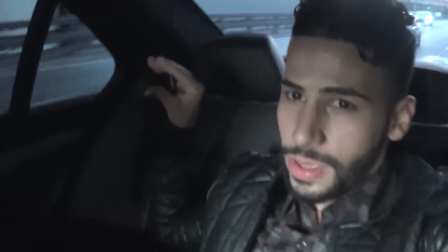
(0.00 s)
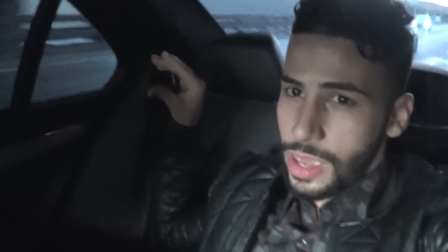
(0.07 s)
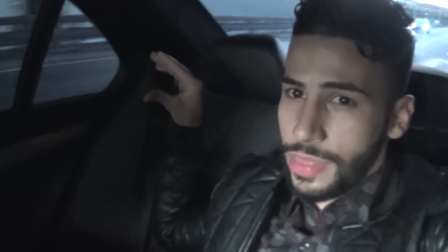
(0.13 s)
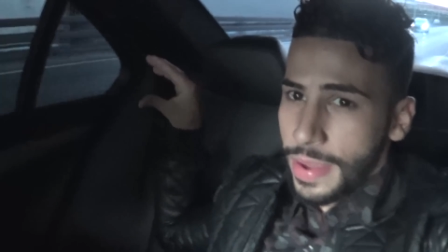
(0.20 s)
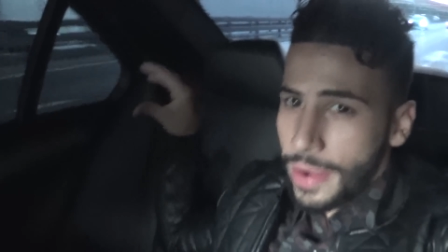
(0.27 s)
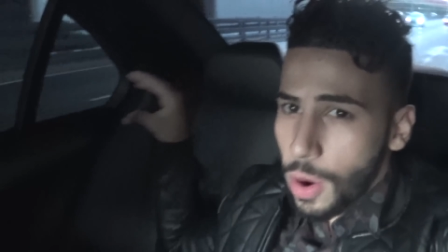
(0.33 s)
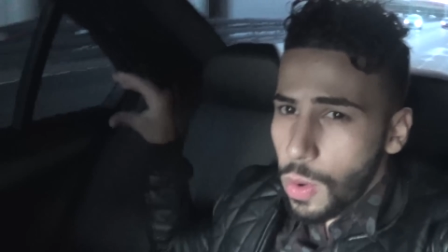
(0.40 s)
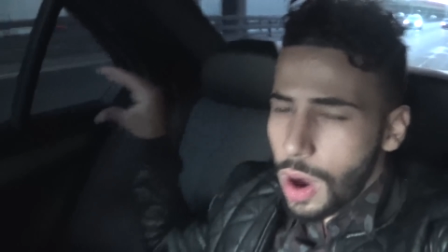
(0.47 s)

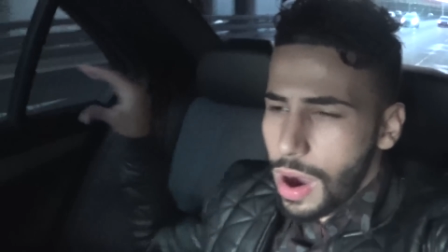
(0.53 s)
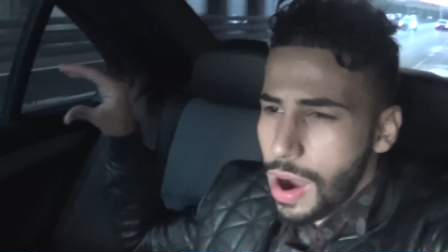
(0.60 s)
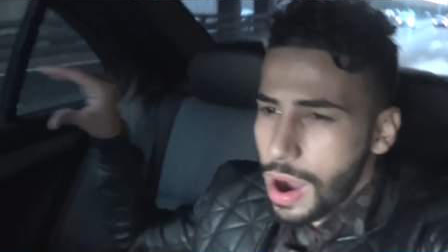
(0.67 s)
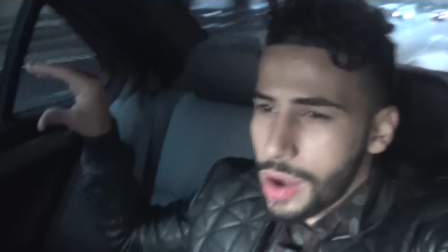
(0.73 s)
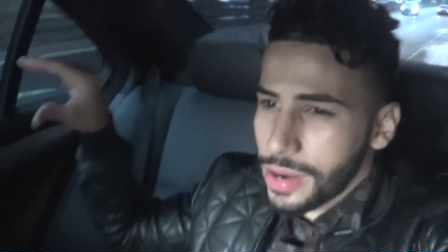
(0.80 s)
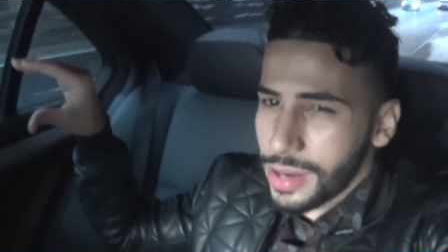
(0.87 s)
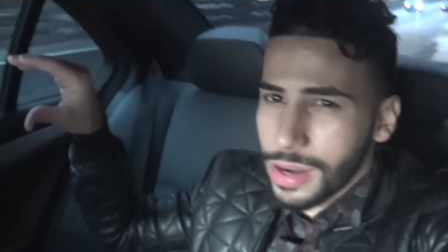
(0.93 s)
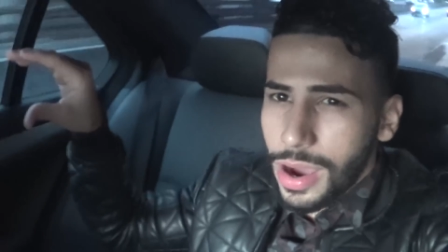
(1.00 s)
they go
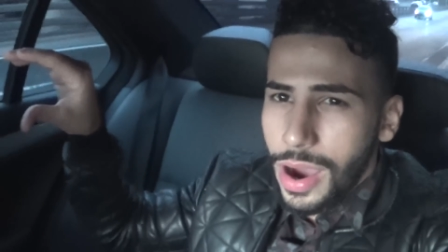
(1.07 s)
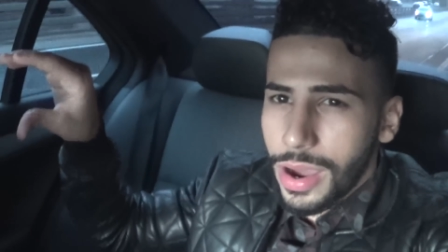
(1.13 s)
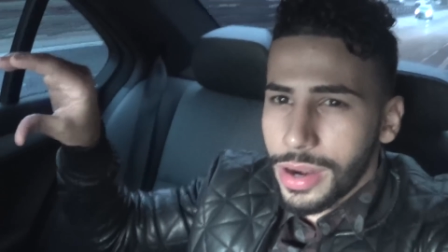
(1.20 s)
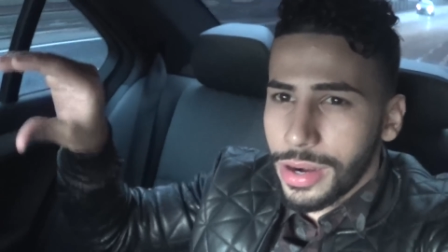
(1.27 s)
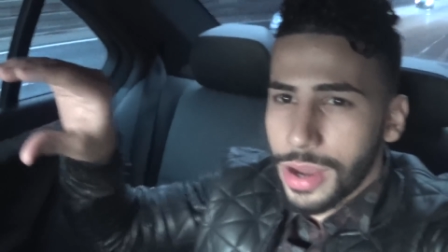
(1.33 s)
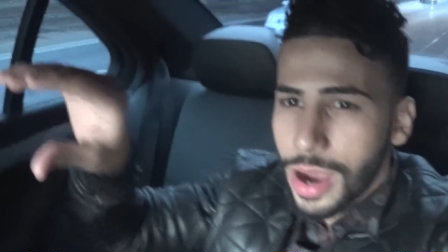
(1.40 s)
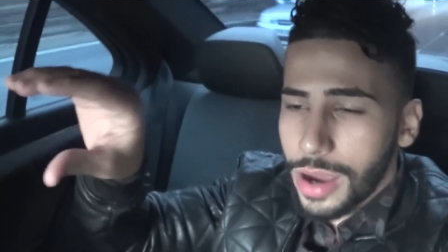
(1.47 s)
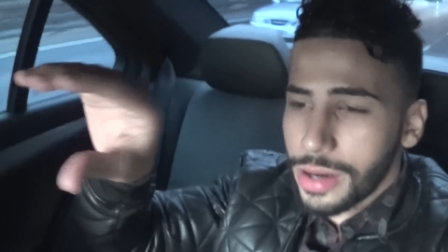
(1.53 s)
on and on
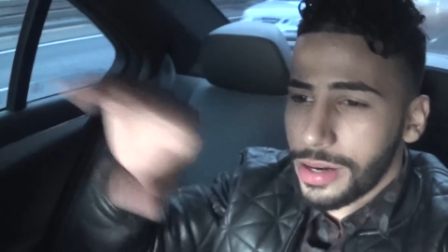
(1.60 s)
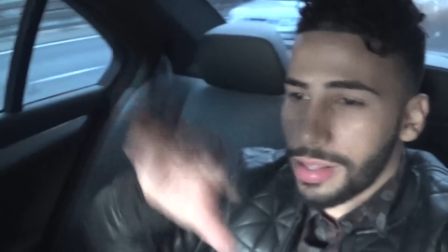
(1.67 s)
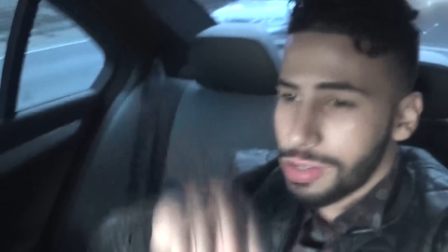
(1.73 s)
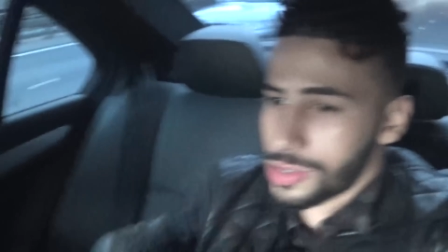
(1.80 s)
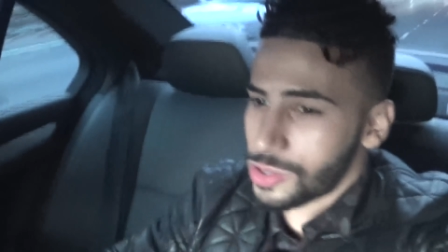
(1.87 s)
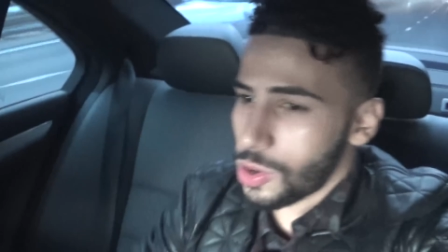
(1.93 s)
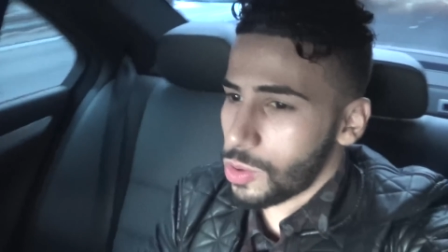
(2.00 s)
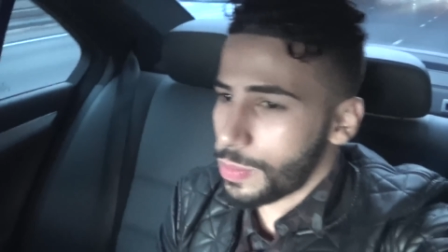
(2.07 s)
and on and
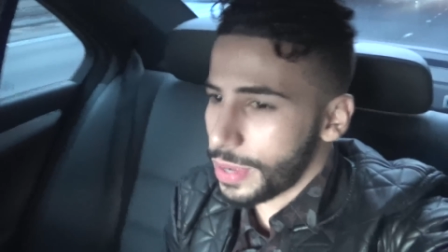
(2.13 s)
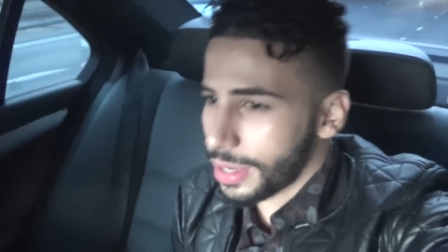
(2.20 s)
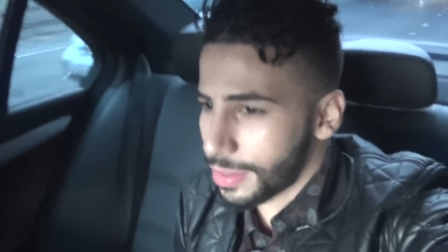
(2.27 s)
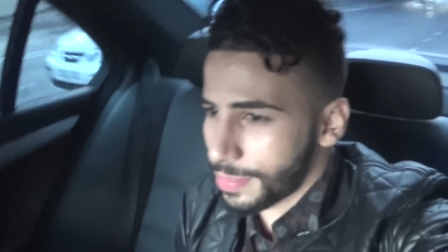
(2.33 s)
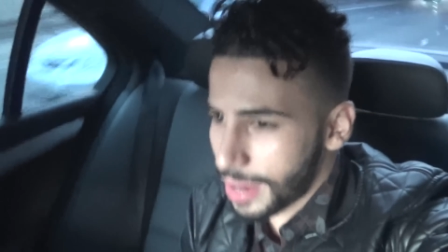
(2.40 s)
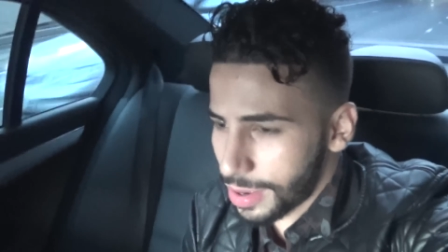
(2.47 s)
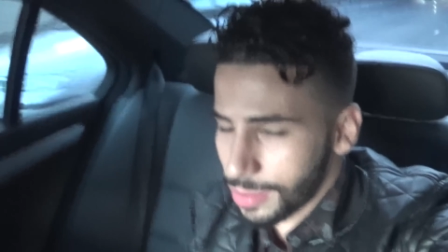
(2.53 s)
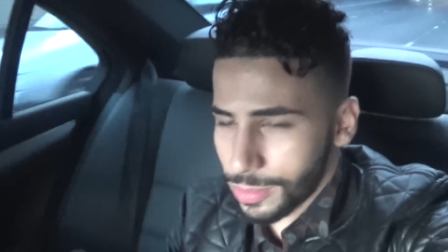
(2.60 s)
it's so big
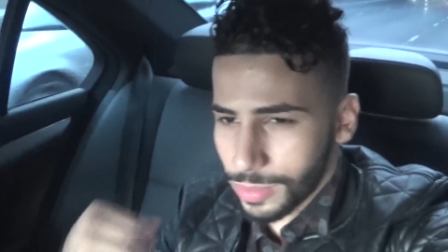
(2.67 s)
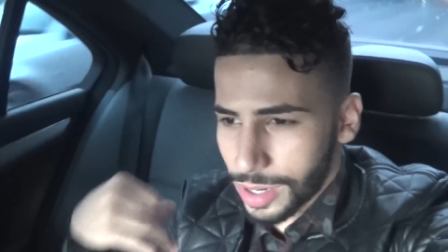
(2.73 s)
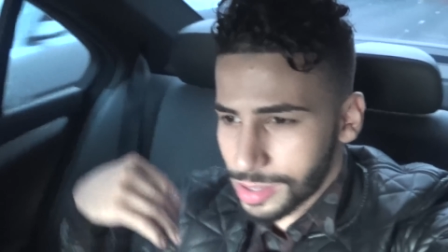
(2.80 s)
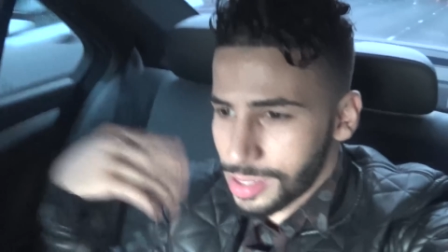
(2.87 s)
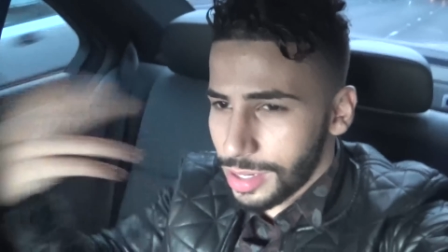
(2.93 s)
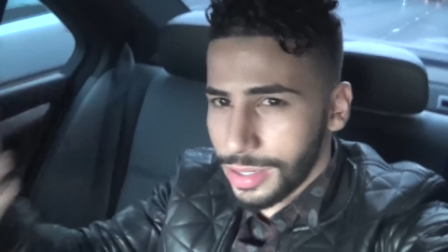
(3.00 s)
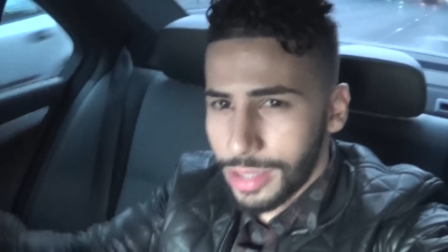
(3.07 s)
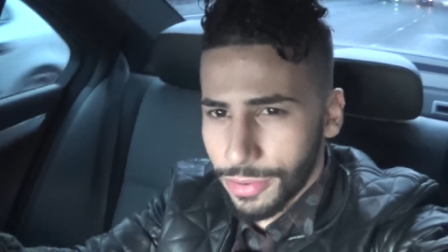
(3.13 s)
now when I
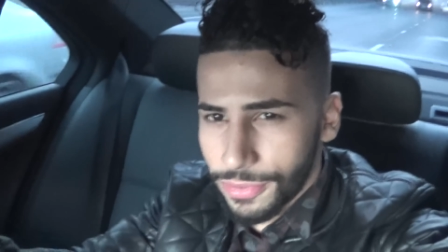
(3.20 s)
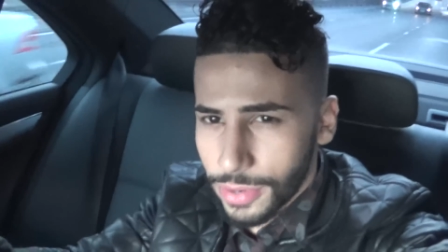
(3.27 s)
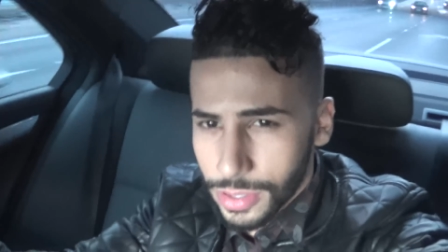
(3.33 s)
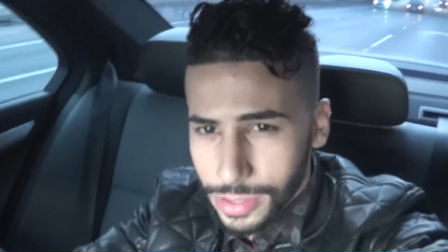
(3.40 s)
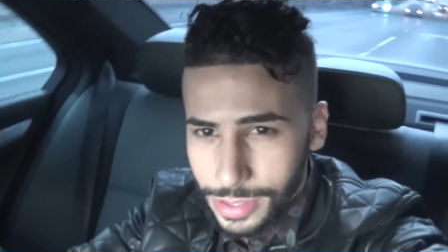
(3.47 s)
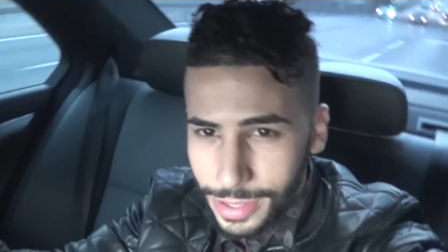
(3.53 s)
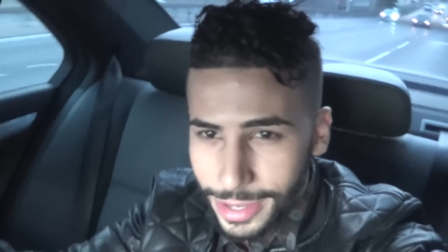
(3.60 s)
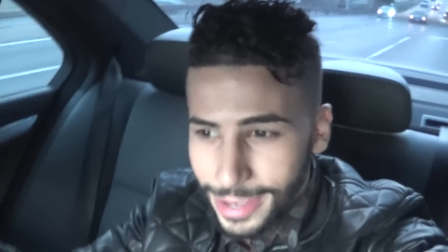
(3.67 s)
see the
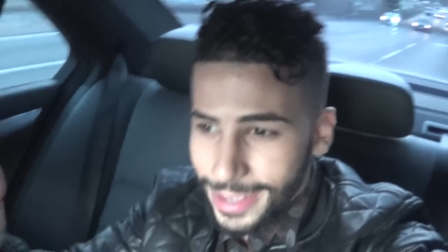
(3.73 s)
difference